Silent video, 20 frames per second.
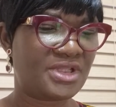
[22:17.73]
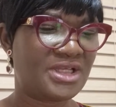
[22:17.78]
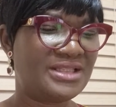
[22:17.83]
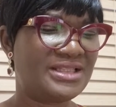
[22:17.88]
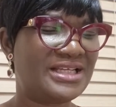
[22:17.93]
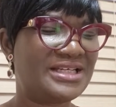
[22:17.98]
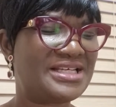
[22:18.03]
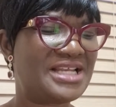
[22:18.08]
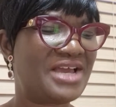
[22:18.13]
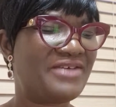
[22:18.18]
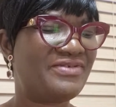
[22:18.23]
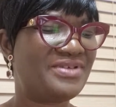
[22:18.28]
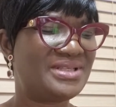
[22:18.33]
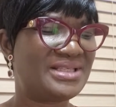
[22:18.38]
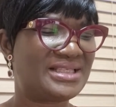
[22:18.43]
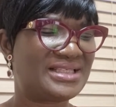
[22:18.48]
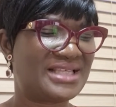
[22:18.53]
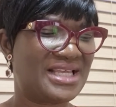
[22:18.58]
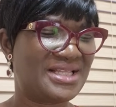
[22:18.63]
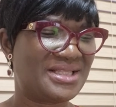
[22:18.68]
The devil
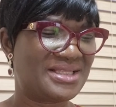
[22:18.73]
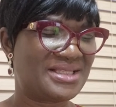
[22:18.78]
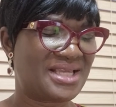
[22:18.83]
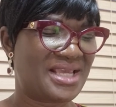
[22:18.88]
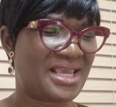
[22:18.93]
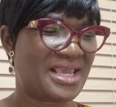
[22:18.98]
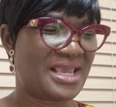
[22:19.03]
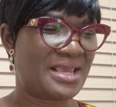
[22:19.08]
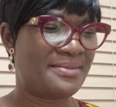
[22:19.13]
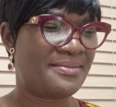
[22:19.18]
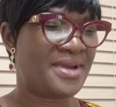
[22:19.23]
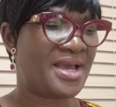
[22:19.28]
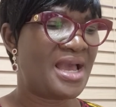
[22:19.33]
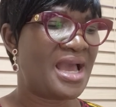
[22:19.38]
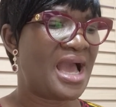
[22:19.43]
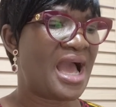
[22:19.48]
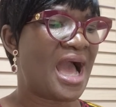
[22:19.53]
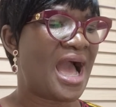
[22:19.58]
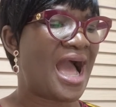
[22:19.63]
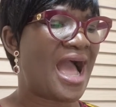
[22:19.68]
said to him,
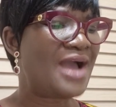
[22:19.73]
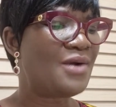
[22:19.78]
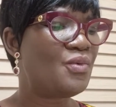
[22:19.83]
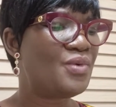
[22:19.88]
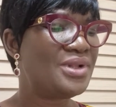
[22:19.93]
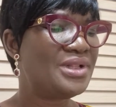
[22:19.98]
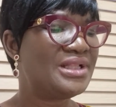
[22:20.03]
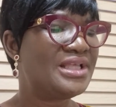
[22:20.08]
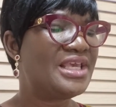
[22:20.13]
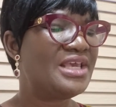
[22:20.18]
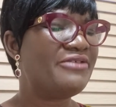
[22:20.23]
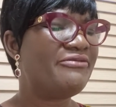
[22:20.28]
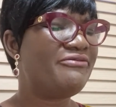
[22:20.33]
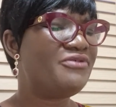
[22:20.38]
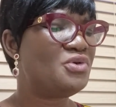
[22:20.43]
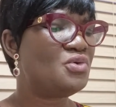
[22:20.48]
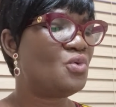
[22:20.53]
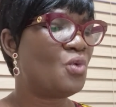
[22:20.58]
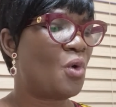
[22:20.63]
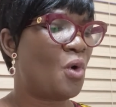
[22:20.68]
I will give
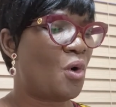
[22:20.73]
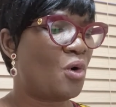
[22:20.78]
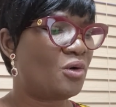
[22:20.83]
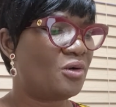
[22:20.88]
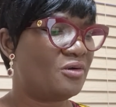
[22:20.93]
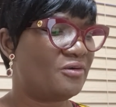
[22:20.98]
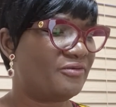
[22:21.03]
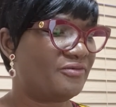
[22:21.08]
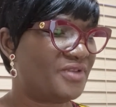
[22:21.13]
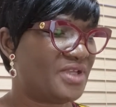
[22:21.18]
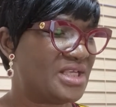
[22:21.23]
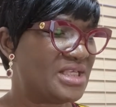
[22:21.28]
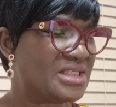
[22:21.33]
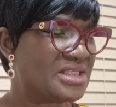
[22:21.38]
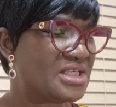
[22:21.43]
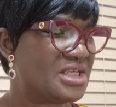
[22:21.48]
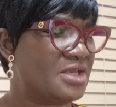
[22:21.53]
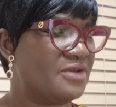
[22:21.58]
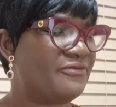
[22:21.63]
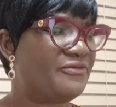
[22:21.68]
you all of
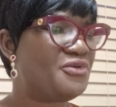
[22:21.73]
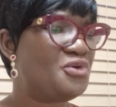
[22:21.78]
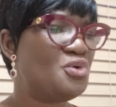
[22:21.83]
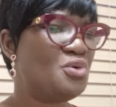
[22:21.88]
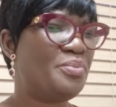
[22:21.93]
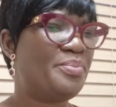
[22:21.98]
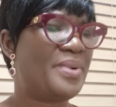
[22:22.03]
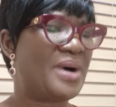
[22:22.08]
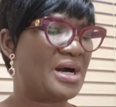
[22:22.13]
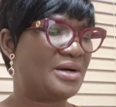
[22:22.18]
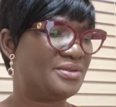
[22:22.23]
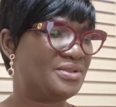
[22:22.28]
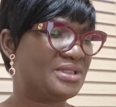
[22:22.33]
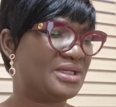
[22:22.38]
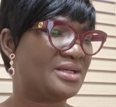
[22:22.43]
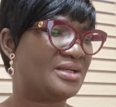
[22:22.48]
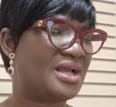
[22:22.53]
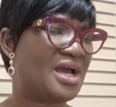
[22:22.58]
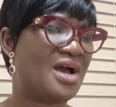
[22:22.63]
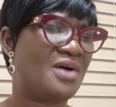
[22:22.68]
this if you bow
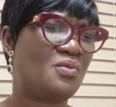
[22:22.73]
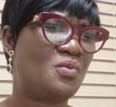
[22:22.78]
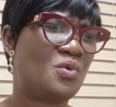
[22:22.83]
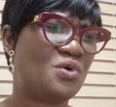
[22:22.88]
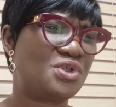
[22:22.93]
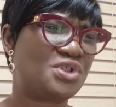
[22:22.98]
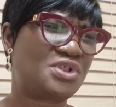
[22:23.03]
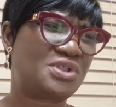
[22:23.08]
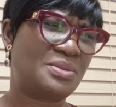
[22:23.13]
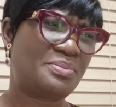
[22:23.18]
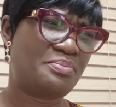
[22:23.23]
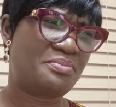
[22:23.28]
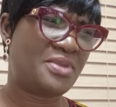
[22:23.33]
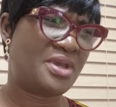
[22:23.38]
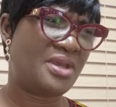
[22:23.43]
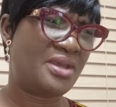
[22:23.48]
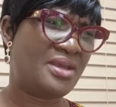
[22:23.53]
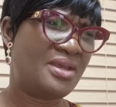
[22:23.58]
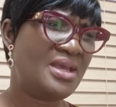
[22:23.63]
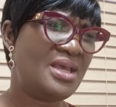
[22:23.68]
down and worship
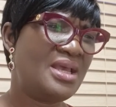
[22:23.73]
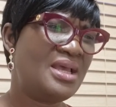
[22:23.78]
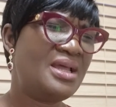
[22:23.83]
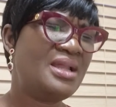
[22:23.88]
me.